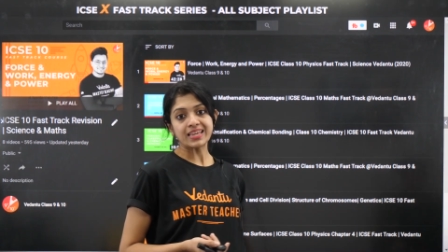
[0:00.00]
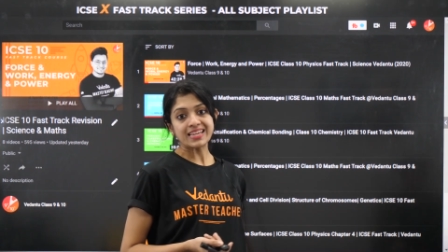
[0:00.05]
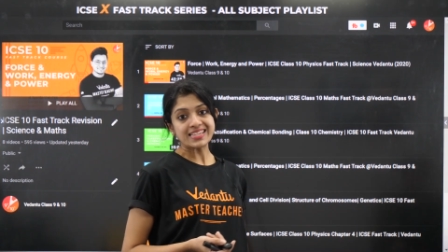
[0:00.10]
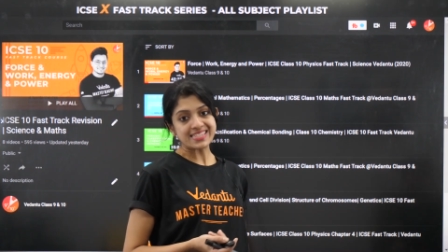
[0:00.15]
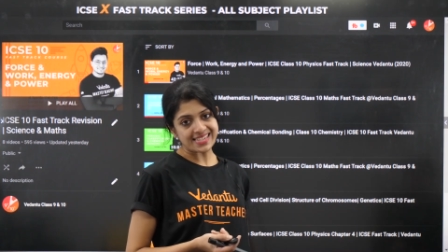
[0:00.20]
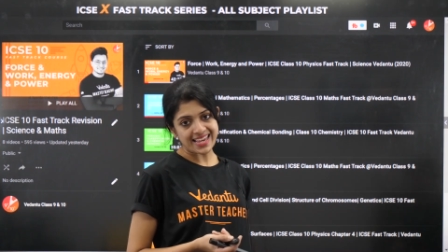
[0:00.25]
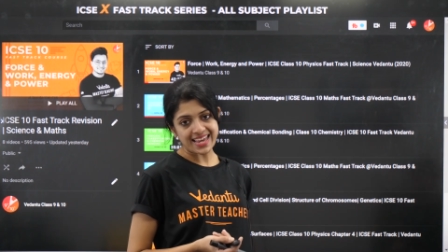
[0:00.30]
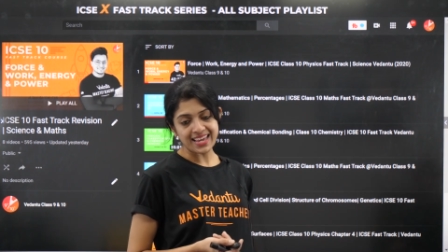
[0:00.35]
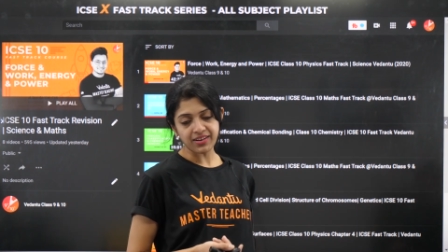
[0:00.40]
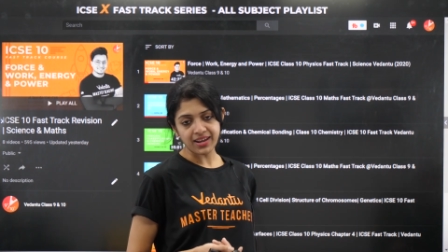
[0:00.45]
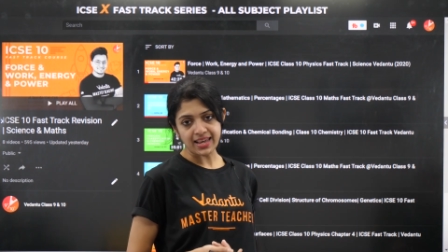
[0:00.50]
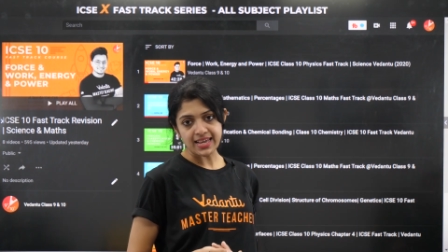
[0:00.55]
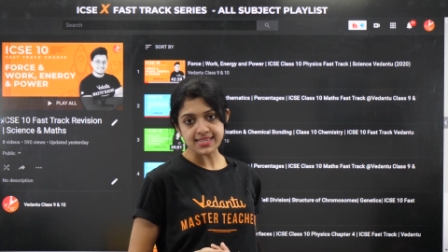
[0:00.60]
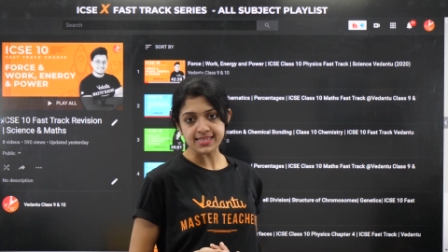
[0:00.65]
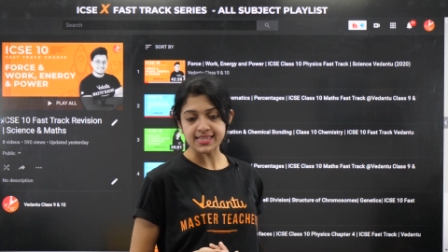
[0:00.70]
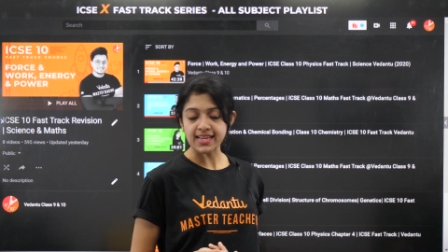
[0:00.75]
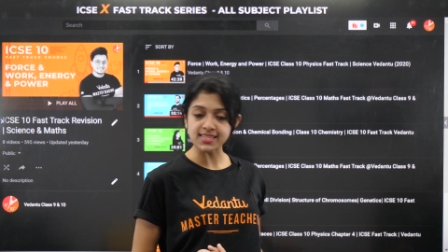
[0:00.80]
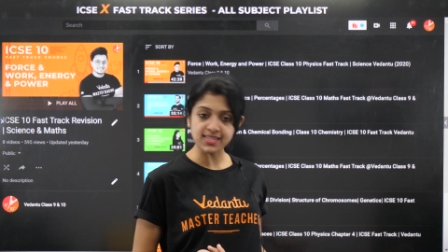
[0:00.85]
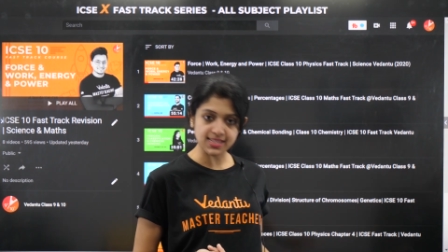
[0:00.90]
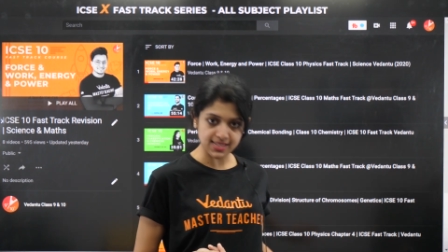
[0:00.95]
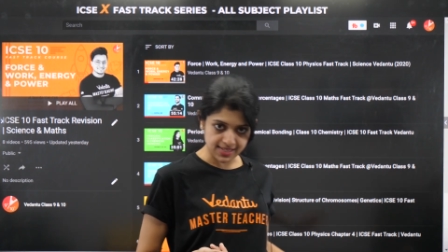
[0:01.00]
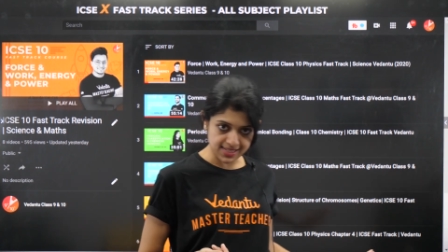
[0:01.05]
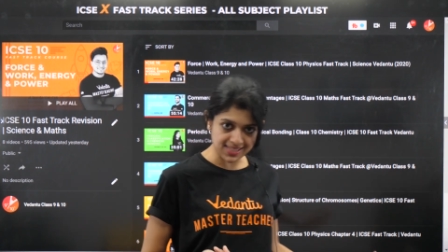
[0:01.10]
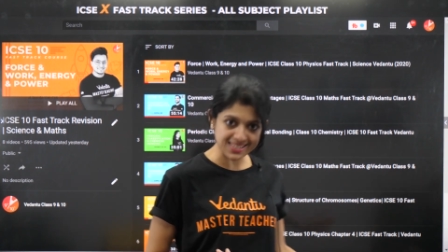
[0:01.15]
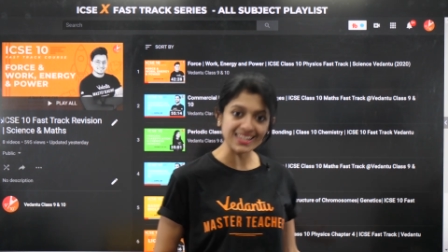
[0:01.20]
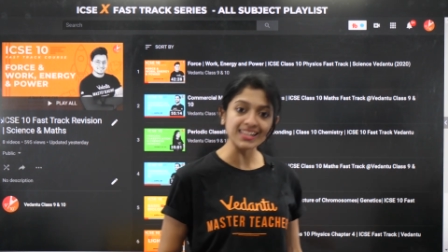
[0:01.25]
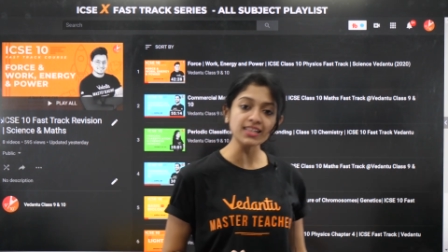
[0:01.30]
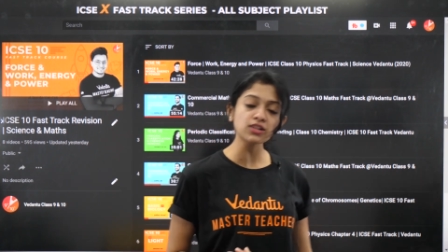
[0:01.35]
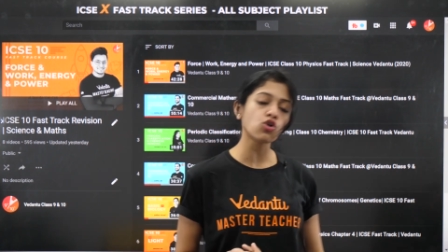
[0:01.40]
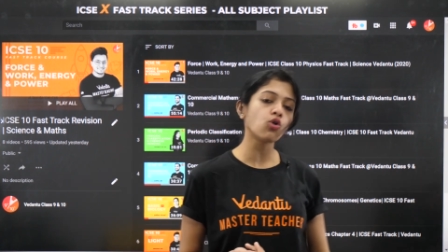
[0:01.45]
series that's
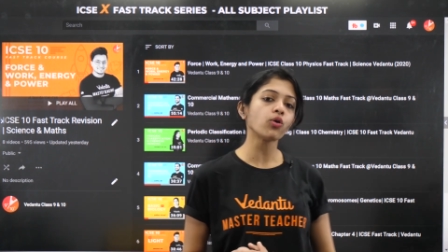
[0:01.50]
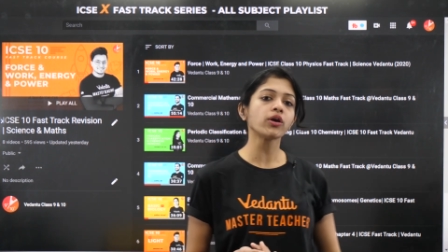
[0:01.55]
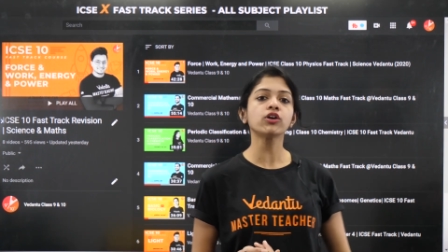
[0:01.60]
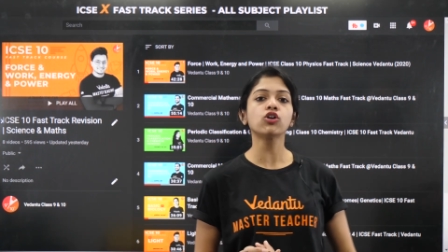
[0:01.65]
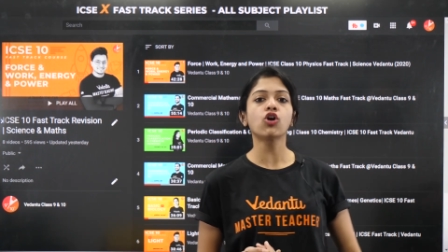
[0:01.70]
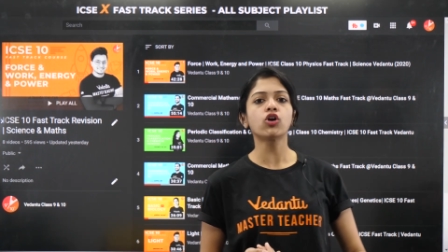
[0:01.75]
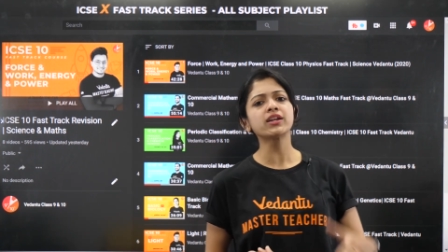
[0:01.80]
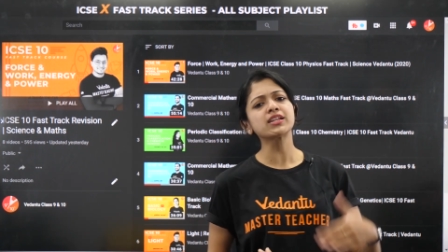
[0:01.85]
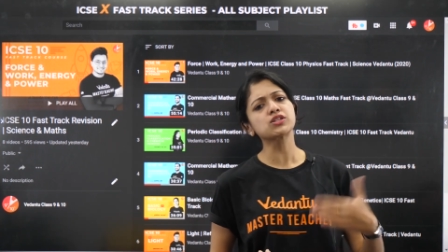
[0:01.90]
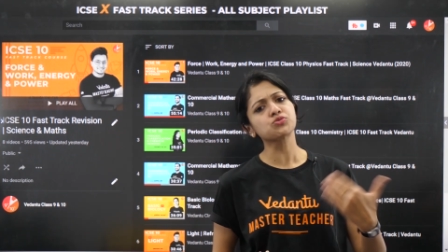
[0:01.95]
still going on.